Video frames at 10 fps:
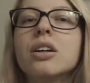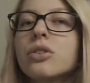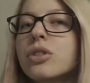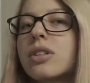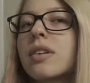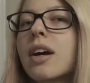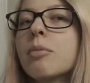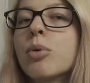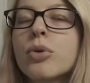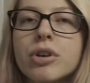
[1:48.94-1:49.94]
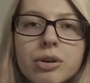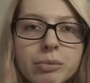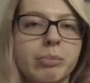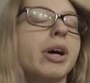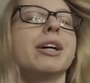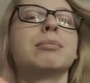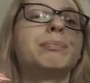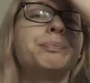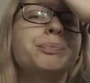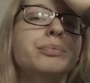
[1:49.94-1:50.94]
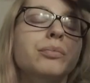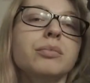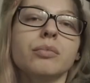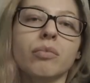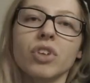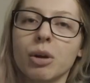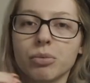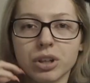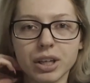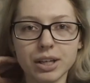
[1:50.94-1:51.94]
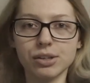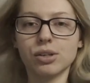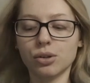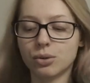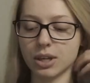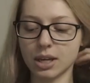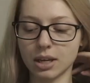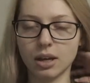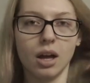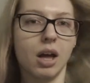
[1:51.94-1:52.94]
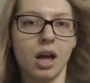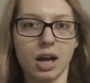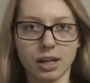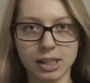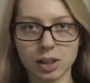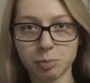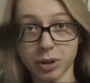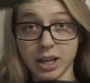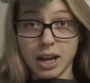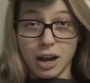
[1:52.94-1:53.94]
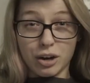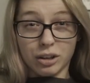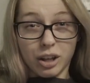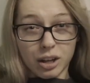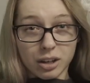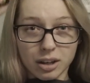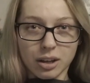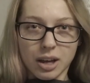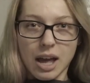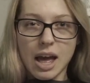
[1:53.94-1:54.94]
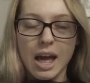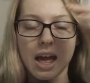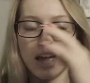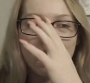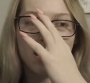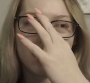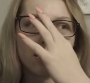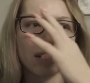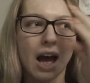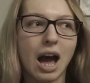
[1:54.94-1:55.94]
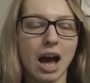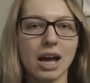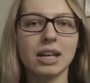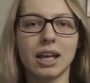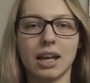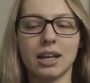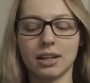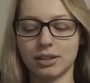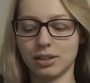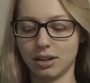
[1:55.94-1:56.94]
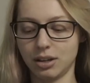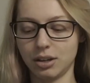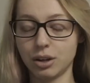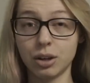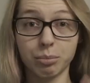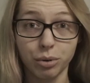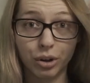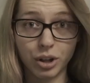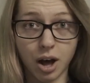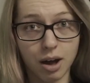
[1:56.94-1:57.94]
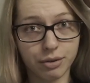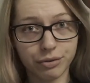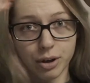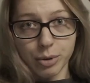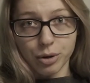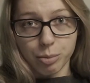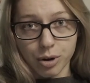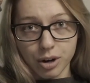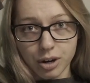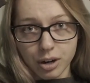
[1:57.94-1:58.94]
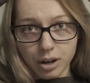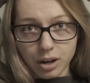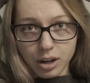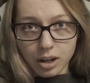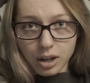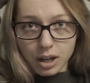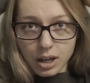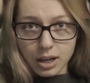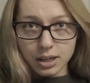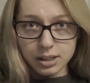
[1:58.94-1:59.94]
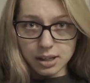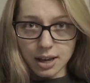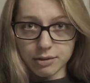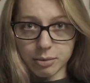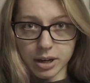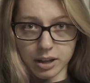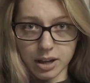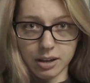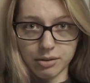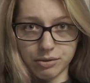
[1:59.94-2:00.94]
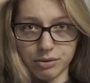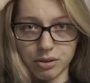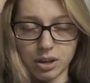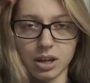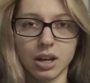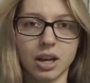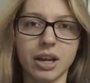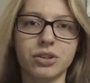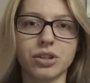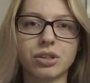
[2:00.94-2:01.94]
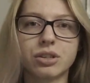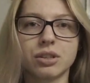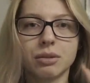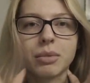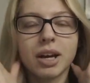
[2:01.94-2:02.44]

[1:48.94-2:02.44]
just because I got bored. But I'm really into the split hair look and I can't pull off the middle part to save my life. It just, my